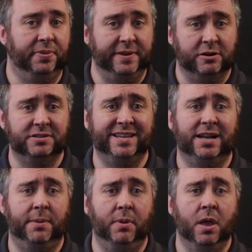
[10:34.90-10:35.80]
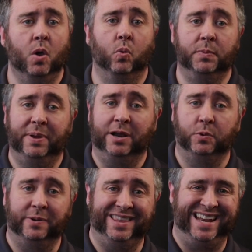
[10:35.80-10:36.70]
theater setup, when
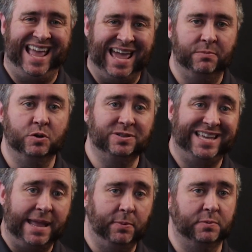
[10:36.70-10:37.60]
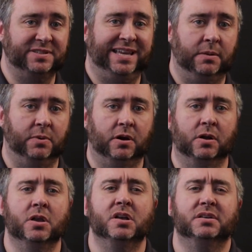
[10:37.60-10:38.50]
paired with an Atmos-capable
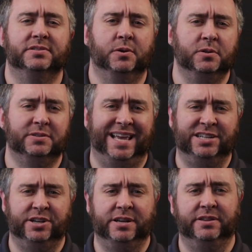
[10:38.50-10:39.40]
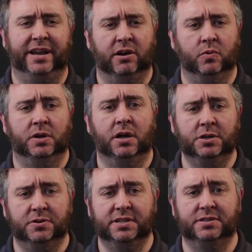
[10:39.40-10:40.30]
soundbar, Sonos engineered the Era
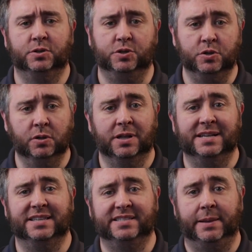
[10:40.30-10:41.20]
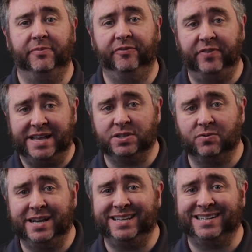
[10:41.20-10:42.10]
100s to utilize the same phase
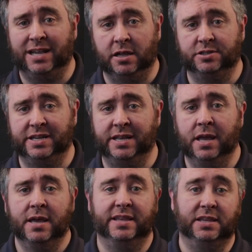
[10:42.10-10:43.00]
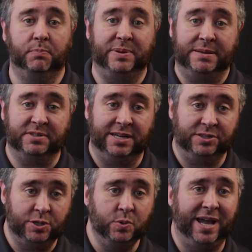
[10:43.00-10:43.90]
array technology that the Beam
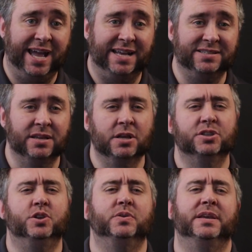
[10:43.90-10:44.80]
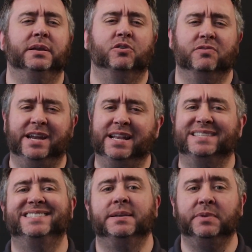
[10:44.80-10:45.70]
Gen 2 has, so you can create a
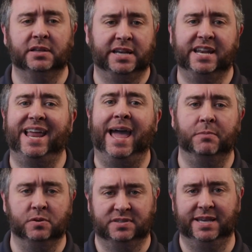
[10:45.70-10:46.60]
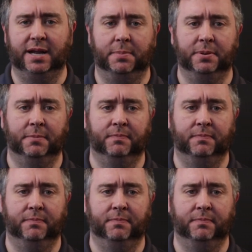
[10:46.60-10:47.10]
simulated Atmos setup.